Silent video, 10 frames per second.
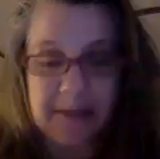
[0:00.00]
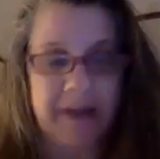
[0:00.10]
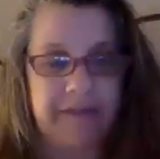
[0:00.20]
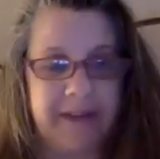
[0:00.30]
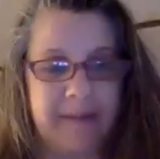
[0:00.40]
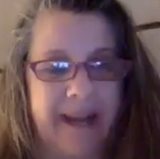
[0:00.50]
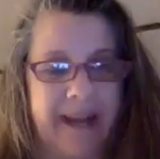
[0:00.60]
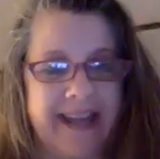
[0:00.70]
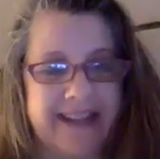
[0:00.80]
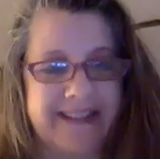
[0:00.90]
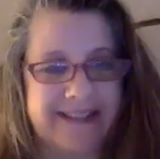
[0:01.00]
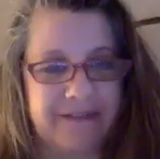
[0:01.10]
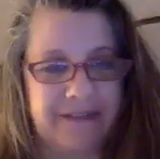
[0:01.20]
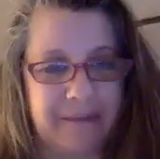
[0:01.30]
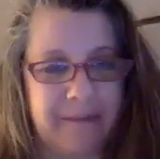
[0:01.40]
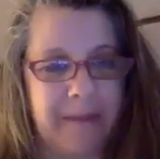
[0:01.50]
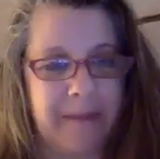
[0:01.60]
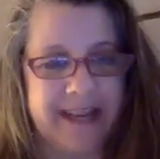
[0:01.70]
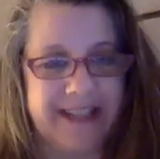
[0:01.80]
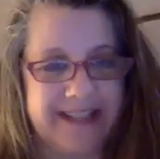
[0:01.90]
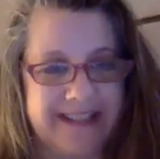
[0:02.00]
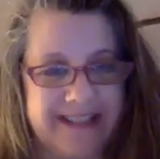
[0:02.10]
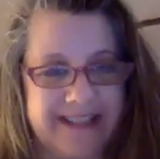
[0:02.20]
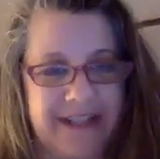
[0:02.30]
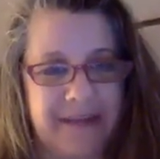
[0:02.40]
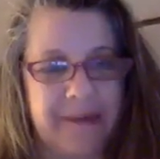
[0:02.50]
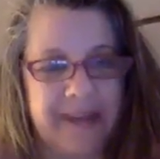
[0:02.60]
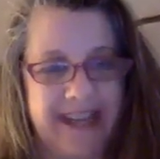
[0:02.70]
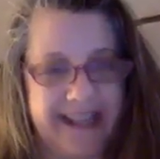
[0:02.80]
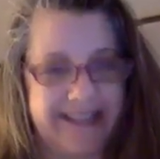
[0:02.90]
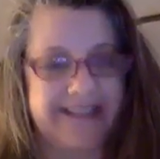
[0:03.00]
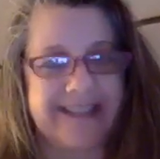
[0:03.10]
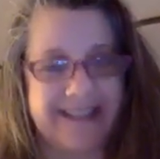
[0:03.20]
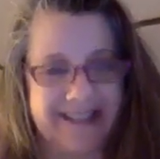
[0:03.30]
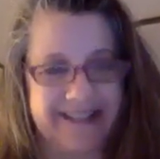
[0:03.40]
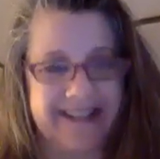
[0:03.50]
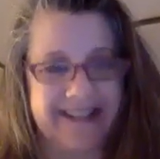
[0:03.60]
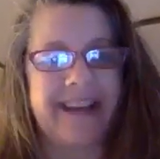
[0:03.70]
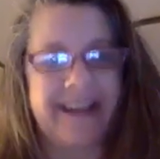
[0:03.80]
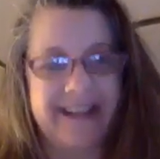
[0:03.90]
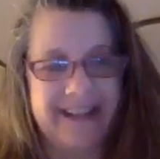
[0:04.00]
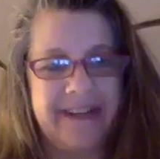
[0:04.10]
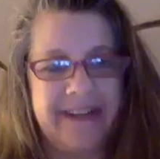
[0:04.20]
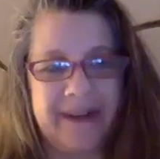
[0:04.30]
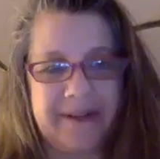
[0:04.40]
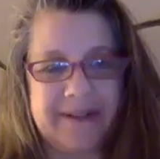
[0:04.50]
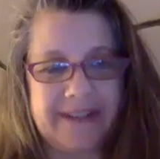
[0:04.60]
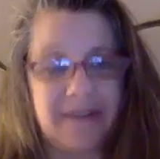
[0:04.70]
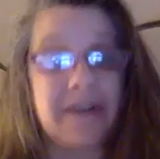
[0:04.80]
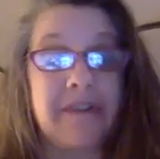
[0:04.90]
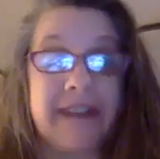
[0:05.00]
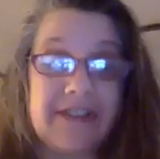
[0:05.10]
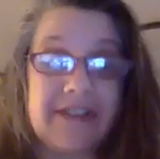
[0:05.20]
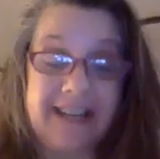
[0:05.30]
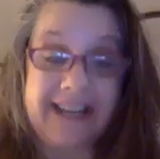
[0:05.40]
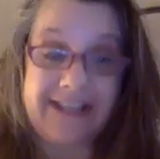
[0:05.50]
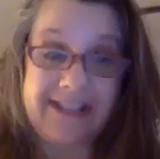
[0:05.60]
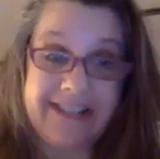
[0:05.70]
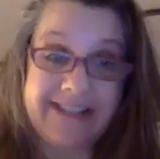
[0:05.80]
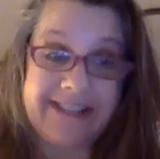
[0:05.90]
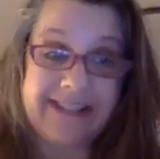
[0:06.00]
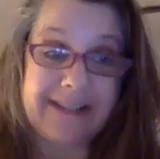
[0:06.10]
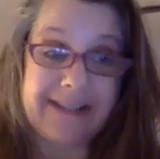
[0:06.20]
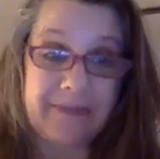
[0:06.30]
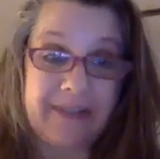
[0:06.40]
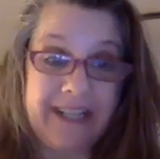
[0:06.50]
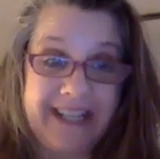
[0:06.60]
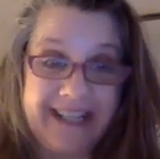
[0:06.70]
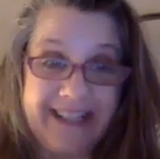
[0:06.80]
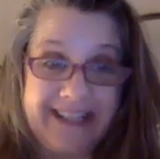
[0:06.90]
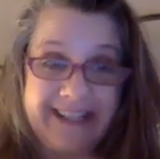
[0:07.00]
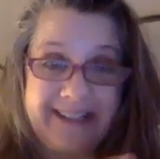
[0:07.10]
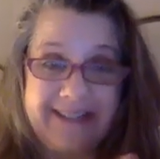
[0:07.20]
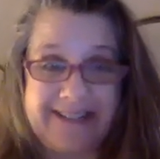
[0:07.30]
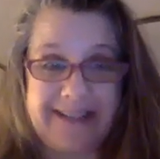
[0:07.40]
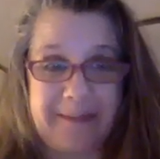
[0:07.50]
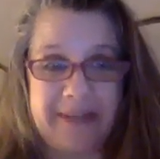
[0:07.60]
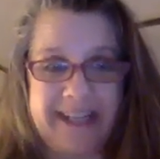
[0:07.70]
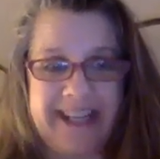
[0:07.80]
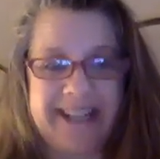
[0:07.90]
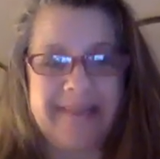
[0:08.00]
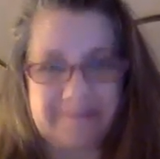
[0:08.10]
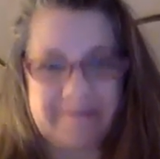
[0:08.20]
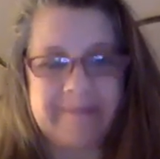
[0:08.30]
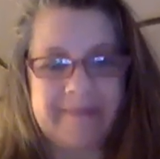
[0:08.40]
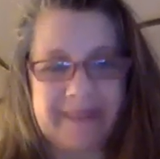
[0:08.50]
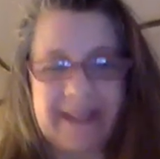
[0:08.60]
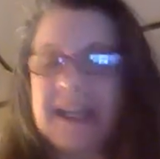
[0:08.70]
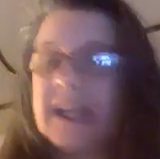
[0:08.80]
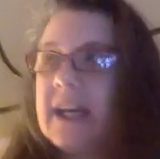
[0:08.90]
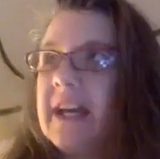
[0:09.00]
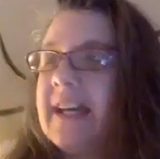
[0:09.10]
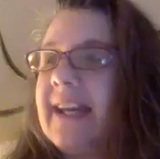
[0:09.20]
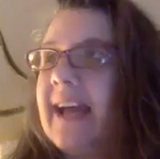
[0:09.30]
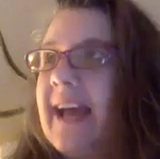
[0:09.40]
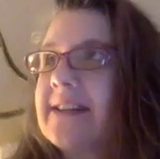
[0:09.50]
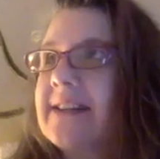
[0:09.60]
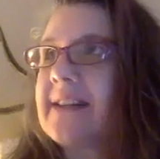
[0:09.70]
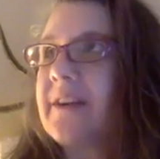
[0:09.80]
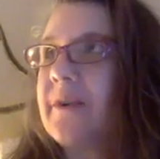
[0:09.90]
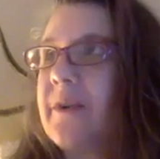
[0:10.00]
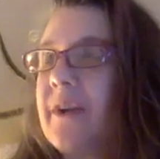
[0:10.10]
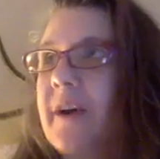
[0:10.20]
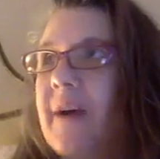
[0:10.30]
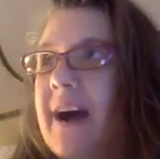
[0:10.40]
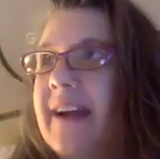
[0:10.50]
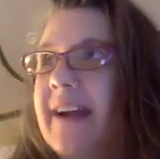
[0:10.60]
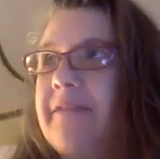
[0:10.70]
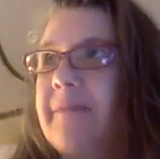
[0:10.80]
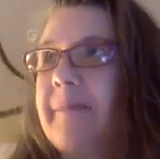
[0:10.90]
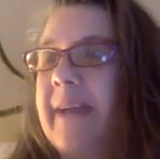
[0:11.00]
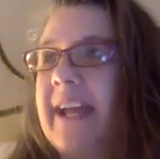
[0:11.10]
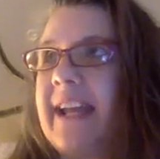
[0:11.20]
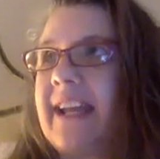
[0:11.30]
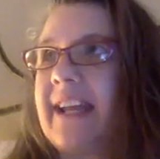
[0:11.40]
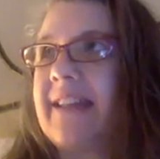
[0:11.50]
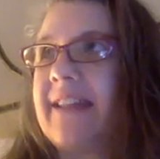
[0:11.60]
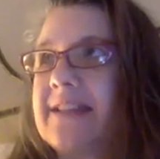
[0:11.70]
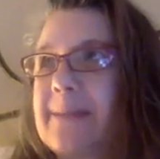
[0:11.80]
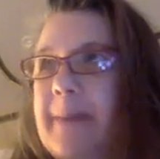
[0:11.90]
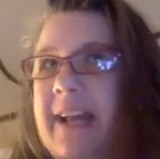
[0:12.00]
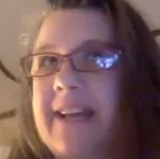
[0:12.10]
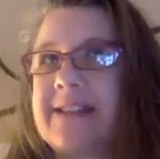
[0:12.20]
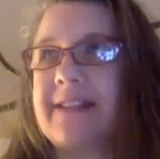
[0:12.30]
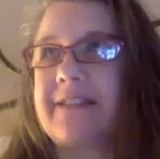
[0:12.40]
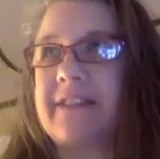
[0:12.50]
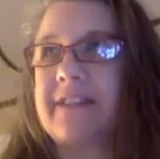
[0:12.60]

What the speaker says: a perfect place for puppets, with kids and, so congratulations. That's brilliant. So brilliant. Yeah. So, I've been in this place of